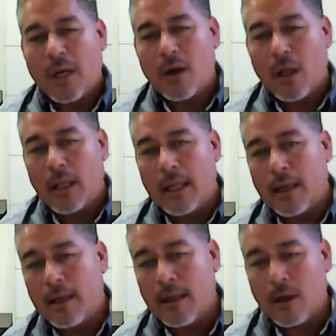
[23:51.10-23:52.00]
by
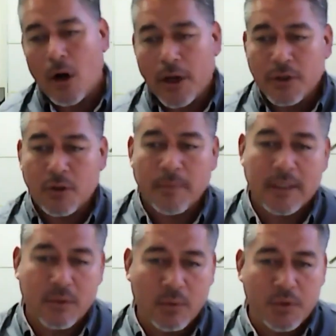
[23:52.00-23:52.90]
calling Guardian
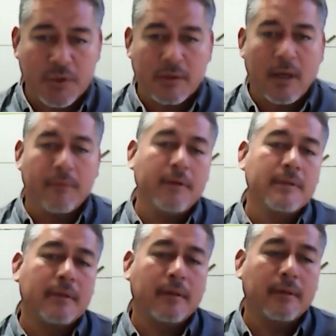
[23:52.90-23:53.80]
Termite Solutions
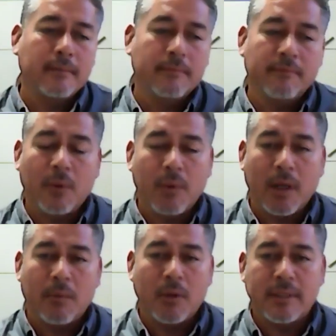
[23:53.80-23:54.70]
office, our phone
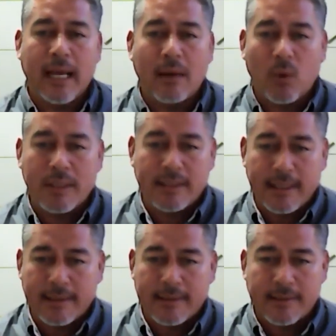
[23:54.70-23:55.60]
number is
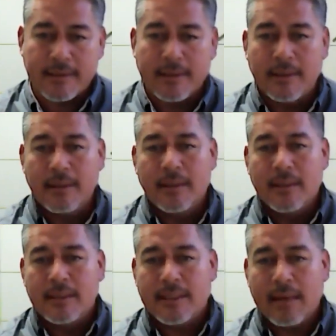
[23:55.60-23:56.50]

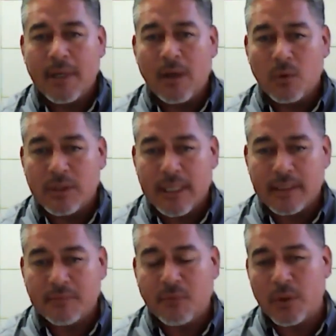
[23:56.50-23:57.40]

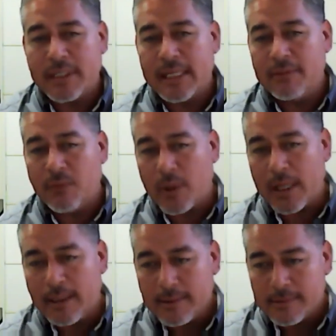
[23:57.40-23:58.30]

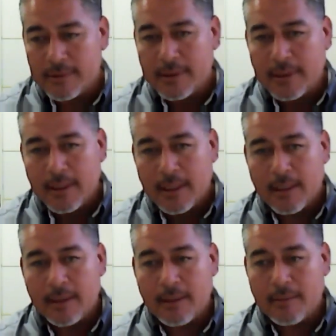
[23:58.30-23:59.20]
916-706-1440.
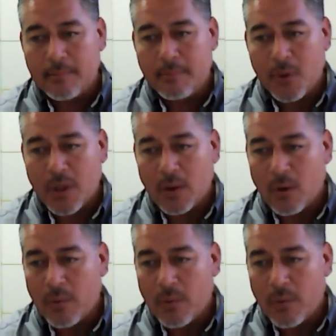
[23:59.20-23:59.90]
You can